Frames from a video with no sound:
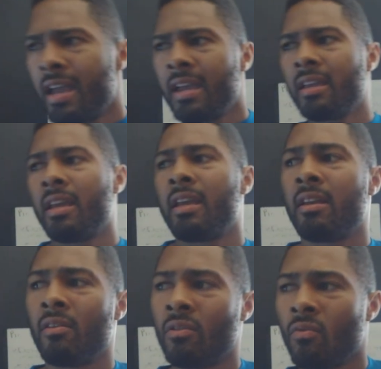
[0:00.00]
it,
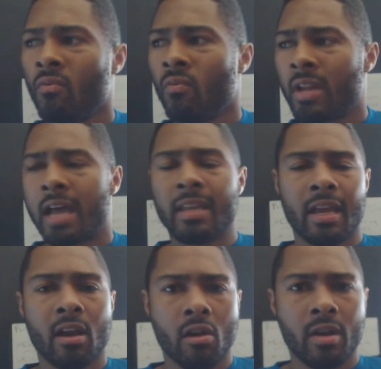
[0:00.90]
when I
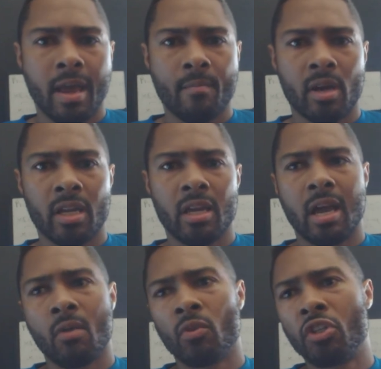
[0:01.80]
did earn that
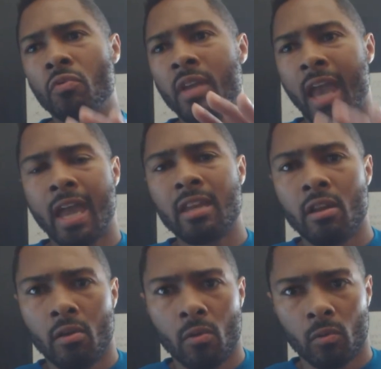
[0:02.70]
money, what you
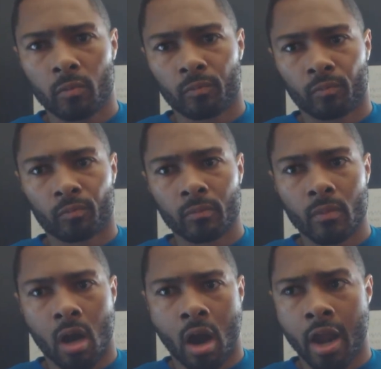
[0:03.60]
can do,
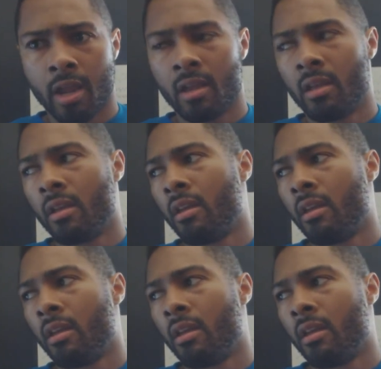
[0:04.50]
all right,